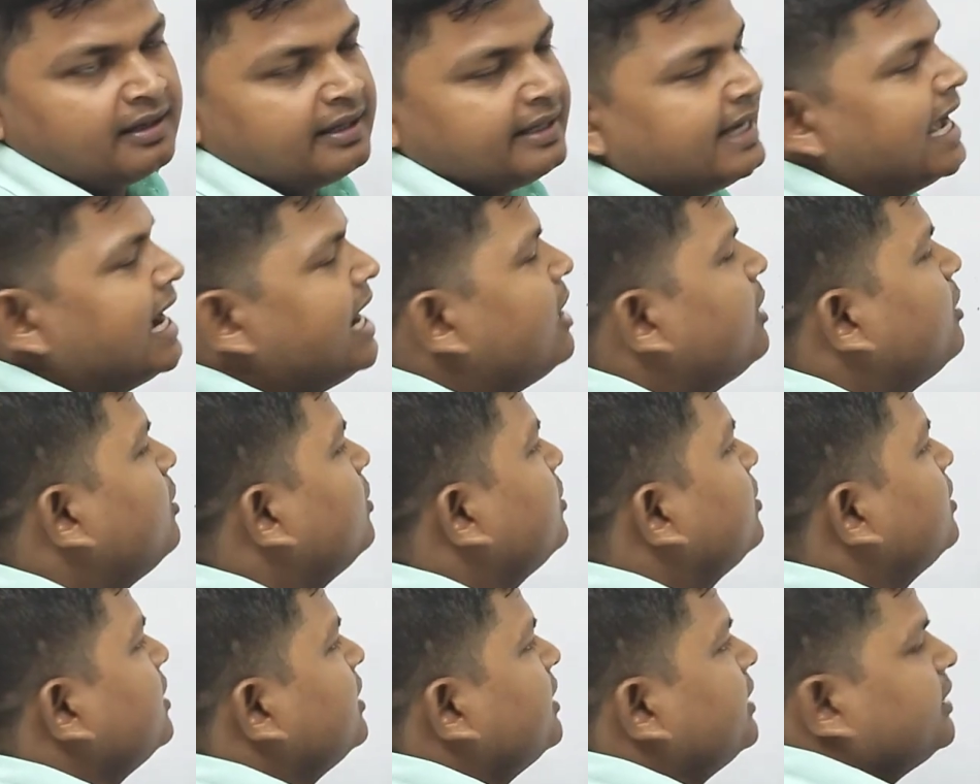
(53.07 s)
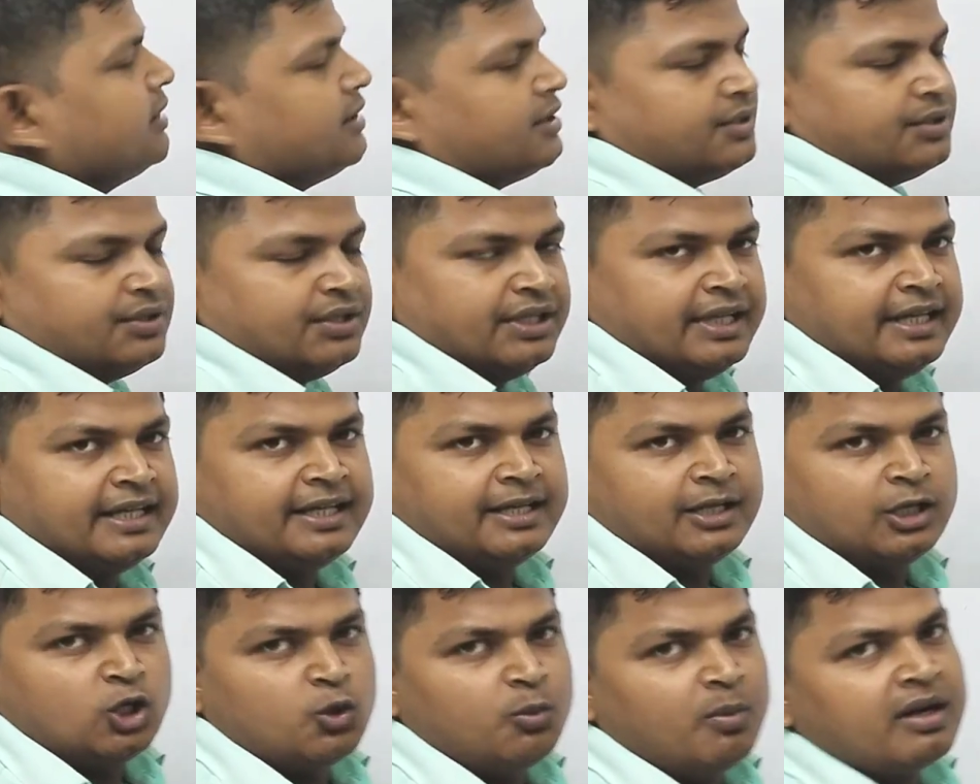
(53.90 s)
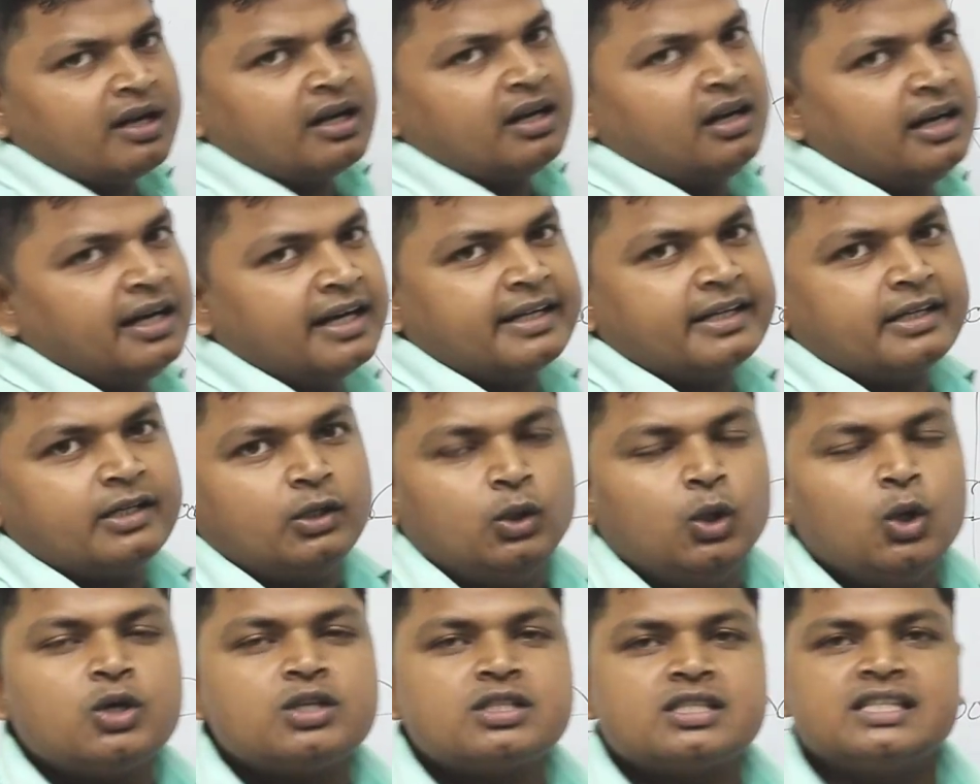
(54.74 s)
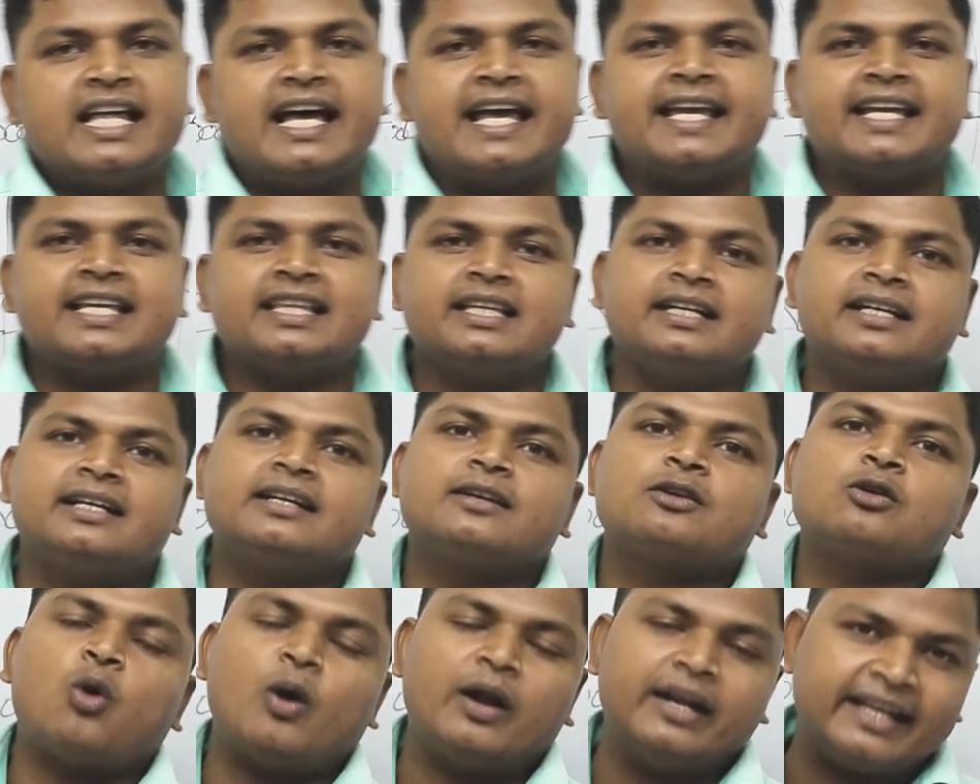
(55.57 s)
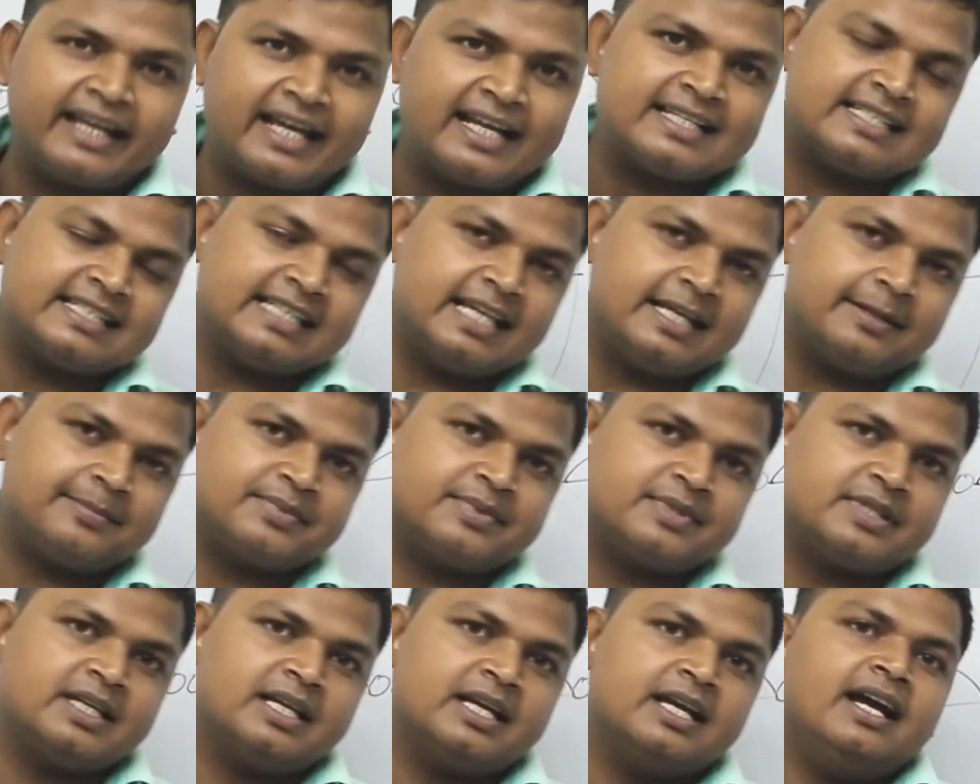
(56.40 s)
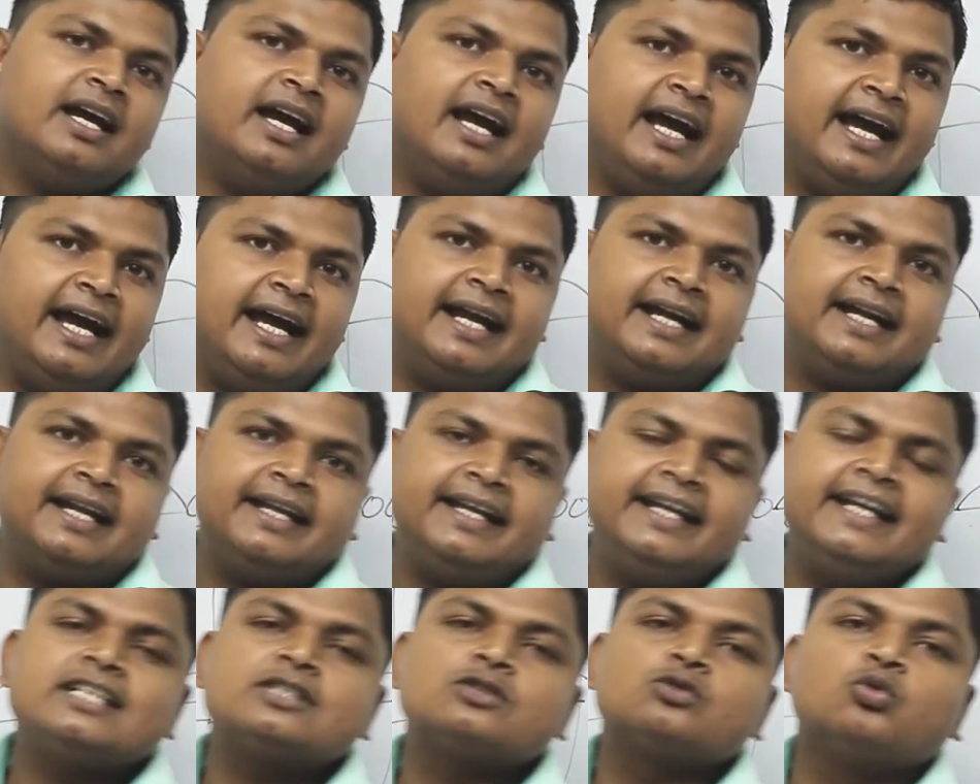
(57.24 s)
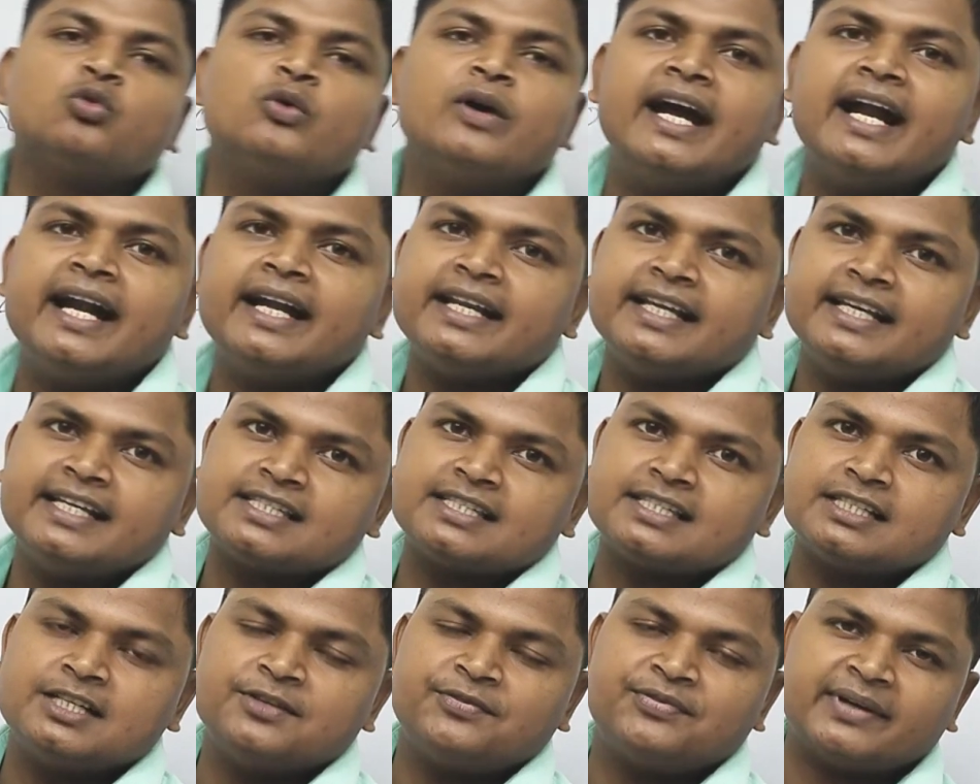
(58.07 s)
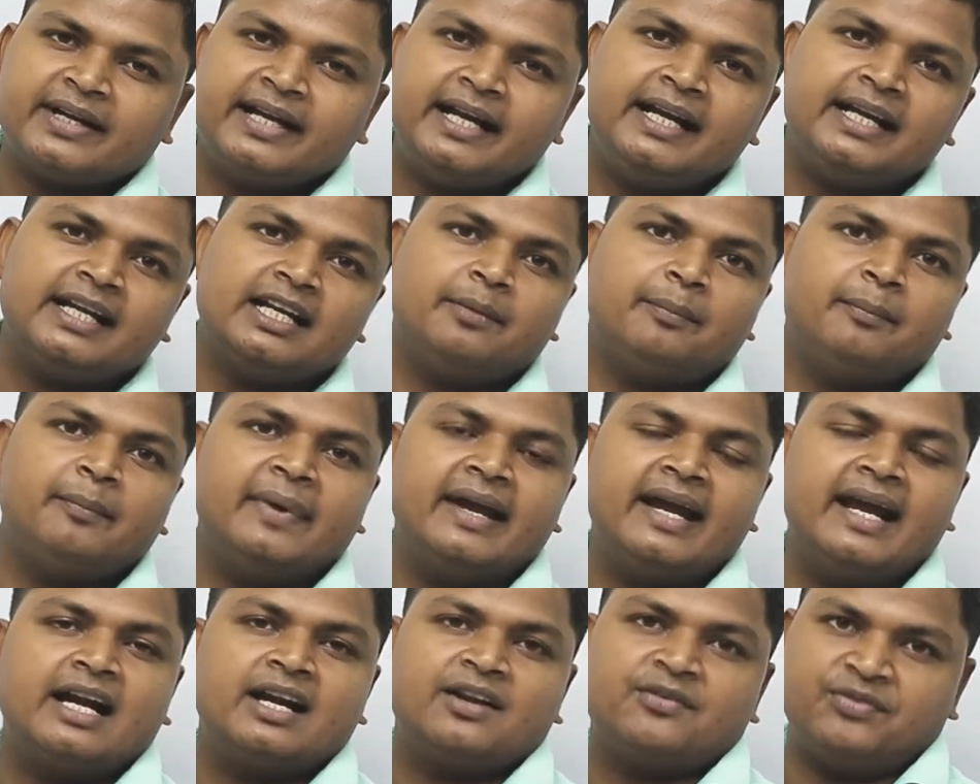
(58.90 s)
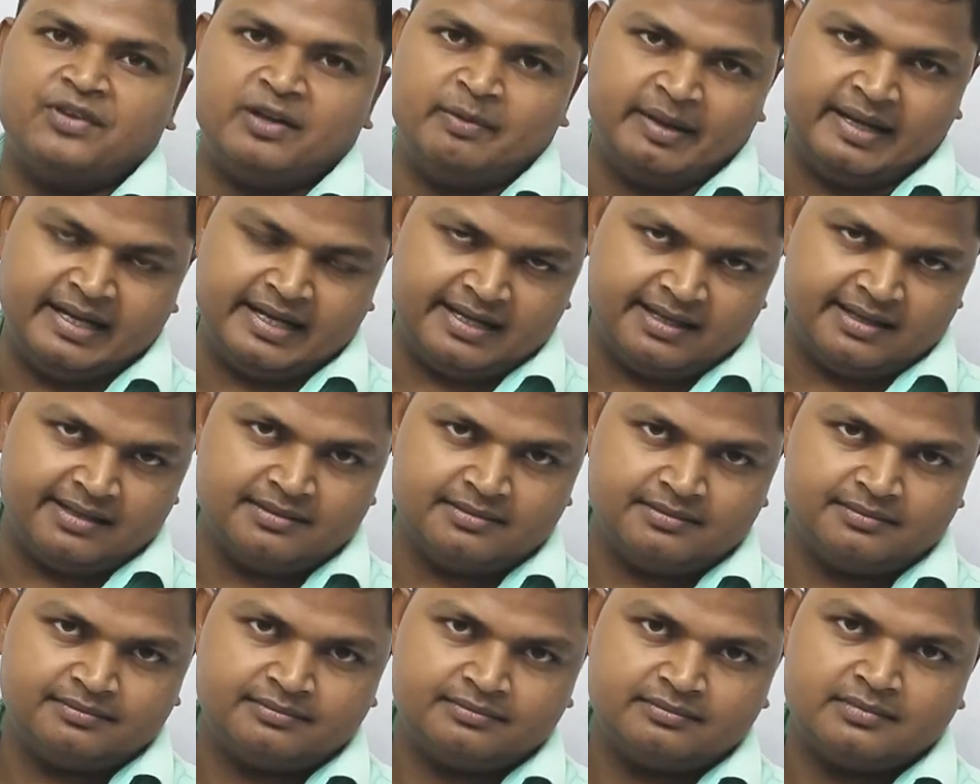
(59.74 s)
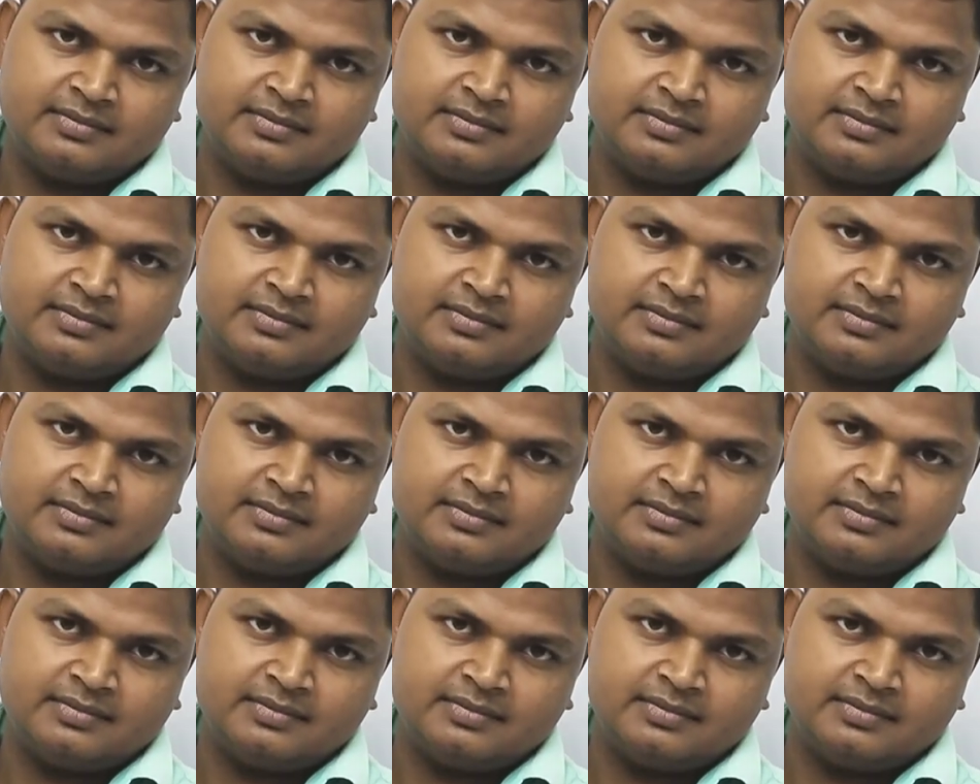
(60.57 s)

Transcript: Now, the human heart looks like the conical shapes, and its weight is different in male and female.